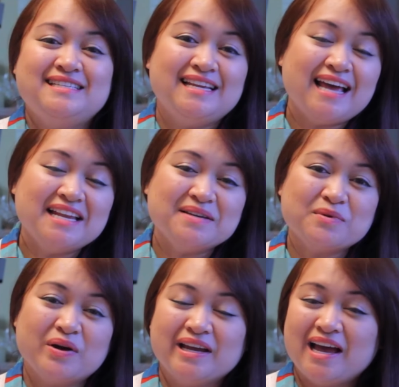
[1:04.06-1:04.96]
did end
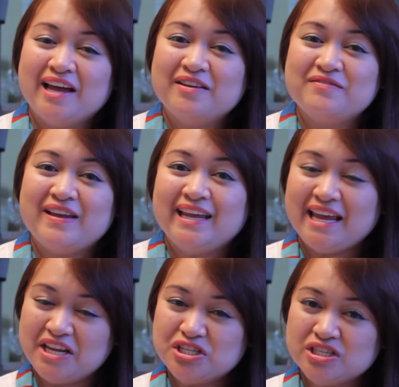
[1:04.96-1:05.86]
up going on
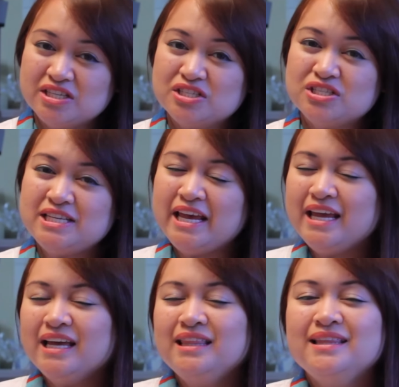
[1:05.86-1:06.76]
vacation, just
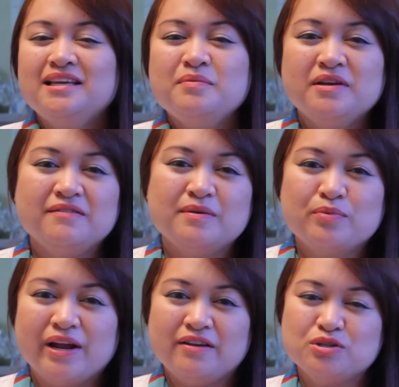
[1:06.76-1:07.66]
taking a little bit of a
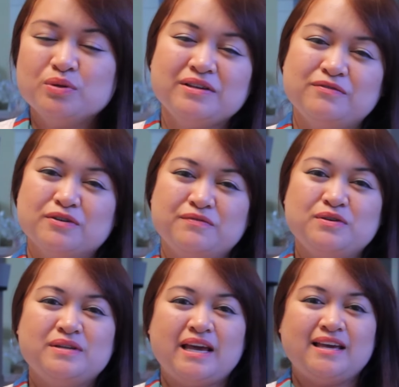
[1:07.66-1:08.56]
break, only for a
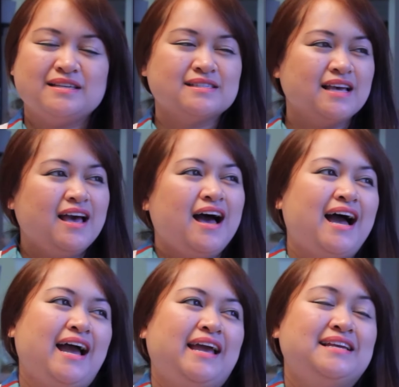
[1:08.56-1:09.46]
few days.
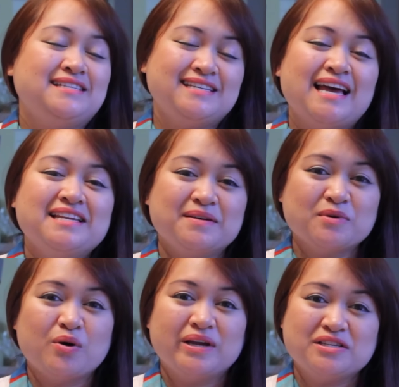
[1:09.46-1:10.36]
I did end
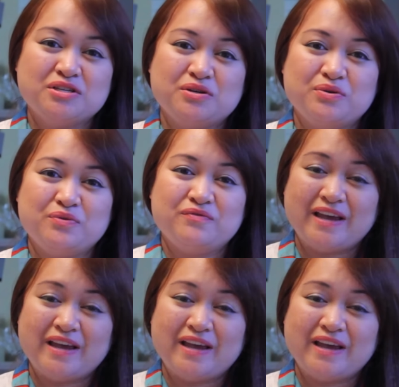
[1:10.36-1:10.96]
up going to